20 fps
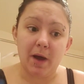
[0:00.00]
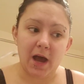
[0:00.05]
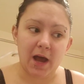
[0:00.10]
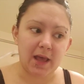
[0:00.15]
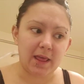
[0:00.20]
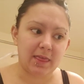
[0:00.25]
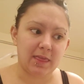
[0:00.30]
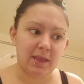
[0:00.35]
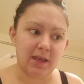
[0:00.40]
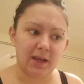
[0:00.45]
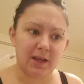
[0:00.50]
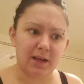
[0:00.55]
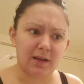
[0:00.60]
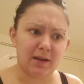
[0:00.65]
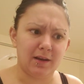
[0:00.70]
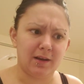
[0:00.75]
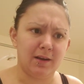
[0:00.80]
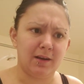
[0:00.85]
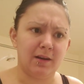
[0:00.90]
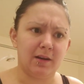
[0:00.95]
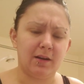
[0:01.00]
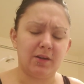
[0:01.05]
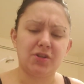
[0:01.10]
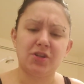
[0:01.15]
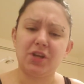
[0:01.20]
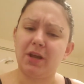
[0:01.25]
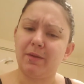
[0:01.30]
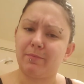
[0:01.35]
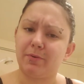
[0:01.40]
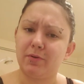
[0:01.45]
I think
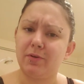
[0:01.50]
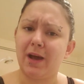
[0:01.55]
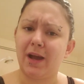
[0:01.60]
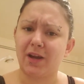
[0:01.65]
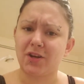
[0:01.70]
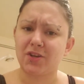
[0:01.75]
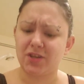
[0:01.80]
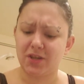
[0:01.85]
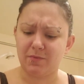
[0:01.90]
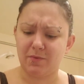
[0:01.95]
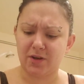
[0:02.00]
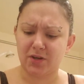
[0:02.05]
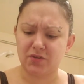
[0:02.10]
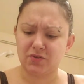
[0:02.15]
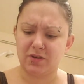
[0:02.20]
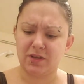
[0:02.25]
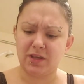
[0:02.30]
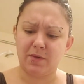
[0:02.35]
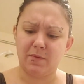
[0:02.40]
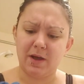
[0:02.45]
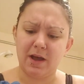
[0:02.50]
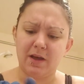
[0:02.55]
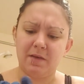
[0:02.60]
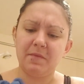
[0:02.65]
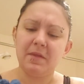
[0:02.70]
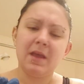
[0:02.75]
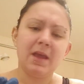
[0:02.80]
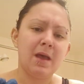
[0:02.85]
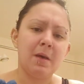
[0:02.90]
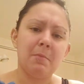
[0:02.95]
shampoo actually works really well.
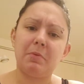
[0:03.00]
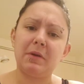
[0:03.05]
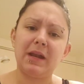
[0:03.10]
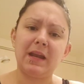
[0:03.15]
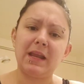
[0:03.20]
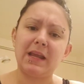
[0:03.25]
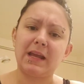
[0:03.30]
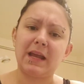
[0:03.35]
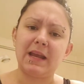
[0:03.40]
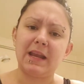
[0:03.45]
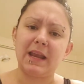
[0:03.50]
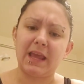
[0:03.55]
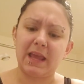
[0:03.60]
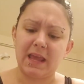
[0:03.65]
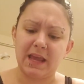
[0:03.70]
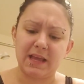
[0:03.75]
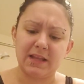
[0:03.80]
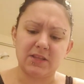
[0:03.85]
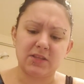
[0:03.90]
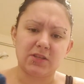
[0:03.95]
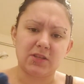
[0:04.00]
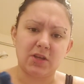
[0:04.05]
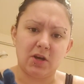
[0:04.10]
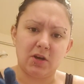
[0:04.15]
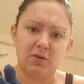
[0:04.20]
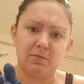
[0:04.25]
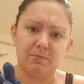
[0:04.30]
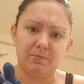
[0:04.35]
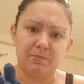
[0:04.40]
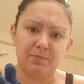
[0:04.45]
But any kind of hand
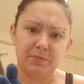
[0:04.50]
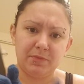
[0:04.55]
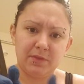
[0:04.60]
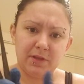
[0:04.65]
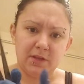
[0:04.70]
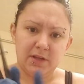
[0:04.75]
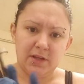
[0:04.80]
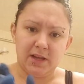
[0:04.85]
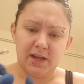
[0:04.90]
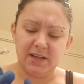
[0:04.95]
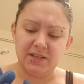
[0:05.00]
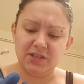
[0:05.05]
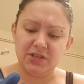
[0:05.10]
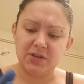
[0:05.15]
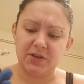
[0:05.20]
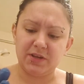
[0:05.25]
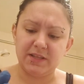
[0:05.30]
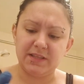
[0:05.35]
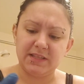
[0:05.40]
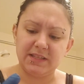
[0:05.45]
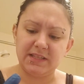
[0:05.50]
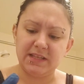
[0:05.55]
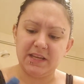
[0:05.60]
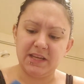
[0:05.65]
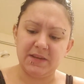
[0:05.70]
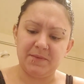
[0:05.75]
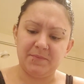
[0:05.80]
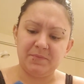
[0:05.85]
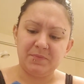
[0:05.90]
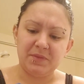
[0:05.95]
soap, as you can
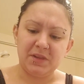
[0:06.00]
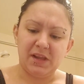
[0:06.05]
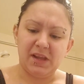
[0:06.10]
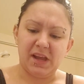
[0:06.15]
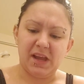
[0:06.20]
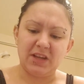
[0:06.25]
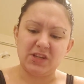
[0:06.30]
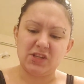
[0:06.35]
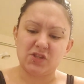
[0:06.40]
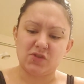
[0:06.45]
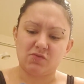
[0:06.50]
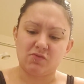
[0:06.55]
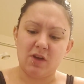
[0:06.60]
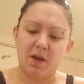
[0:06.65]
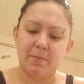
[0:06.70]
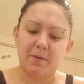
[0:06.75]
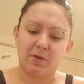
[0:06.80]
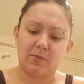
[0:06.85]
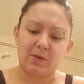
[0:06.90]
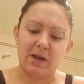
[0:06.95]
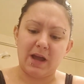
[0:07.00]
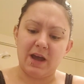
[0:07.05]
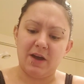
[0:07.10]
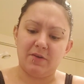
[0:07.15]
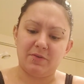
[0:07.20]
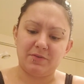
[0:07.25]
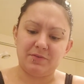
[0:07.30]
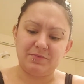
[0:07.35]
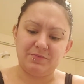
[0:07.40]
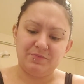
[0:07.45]
see, and just rub it
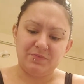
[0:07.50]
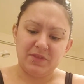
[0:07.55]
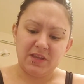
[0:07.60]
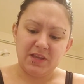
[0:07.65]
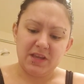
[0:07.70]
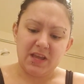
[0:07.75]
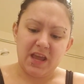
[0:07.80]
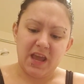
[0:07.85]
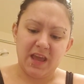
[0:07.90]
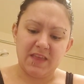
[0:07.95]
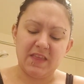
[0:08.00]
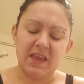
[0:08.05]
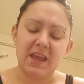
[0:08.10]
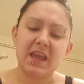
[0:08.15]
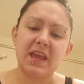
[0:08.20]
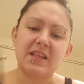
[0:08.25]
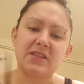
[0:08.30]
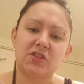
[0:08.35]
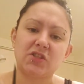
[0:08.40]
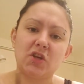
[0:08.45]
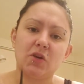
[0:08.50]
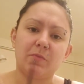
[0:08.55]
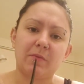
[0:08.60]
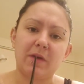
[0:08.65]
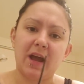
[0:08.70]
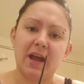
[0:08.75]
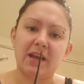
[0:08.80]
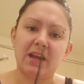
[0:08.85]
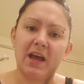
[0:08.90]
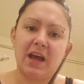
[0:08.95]
around. And the hand soap
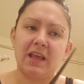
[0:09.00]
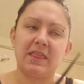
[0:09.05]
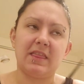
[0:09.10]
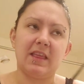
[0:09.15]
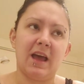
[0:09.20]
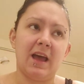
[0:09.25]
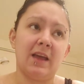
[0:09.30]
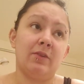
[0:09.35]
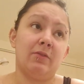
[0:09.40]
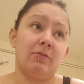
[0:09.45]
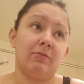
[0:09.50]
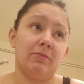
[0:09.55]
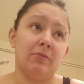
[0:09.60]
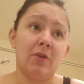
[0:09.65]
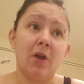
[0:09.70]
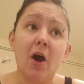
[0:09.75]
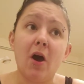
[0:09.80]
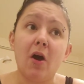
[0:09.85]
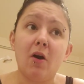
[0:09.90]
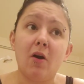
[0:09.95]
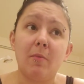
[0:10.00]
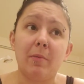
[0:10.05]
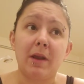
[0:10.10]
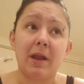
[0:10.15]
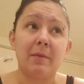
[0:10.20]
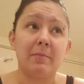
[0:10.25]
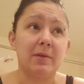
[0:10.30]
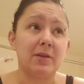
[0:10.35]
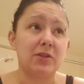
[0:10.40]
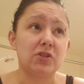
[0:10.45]
kind of, I don't know, but
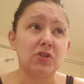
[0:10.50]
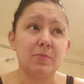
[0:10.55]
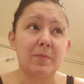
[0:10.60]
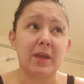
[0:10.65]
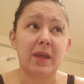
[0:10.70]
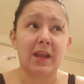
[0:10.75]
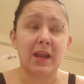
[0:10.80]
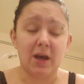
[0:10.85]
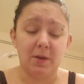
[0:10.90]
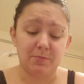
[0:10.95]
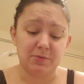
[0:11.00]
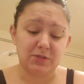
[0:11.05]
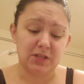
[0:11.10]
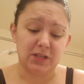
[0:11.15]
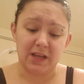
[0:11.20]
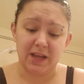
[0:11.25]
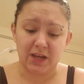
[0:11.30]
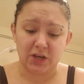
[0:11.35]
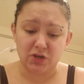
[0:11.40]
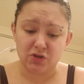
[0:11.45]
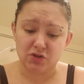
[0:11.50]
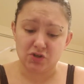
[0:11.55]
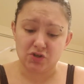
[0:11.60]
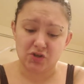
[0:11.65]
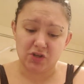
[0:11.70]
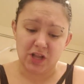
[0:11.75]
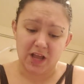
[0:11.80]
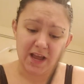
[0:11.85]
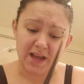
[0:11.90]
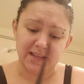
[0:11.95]
I'm assuming it helps to like
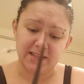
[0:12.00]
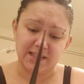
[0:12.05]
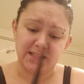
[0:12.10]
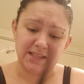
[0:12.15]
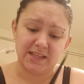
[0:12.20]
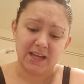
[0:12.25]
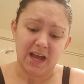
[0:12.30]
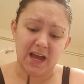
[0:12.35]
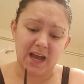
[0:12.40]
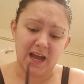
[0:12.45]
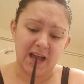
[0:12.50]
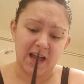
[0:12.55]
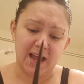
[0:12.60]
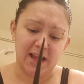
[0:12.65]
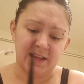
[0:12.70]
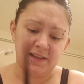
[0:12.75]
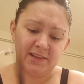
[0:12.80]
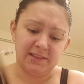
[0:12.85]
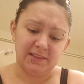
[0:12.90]
neutralize the dye.